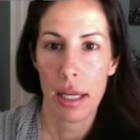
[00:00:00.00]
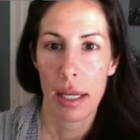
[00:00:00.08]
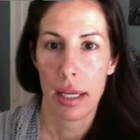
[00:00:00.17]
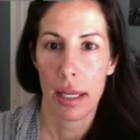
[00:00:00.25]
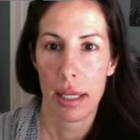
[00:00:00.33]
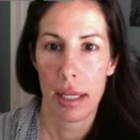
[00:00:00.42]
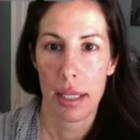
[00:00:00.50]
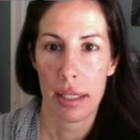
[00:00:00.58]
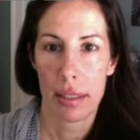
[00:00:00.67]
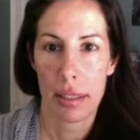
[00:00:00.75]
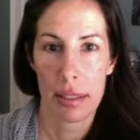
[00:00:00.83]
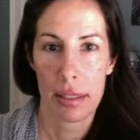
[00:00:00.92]

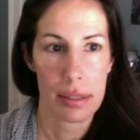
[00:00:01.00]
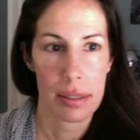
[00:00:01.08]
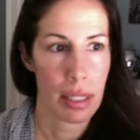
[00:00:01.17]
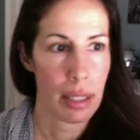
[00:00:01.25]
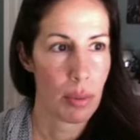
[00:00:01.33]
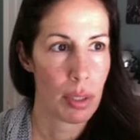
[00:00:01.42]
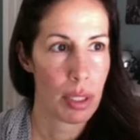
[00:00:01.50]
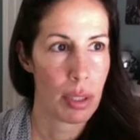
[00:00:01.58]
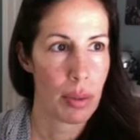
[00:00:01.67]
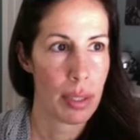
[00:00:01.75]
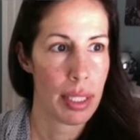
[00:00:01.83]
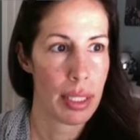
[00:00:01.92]
And let's say I want to go
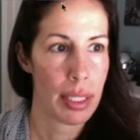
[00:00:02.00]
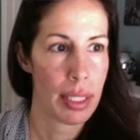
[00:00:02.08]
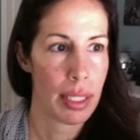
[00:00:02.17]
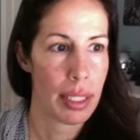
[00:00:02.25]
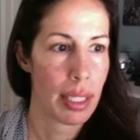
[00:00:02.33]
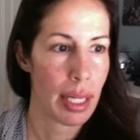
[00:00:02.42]
ahead and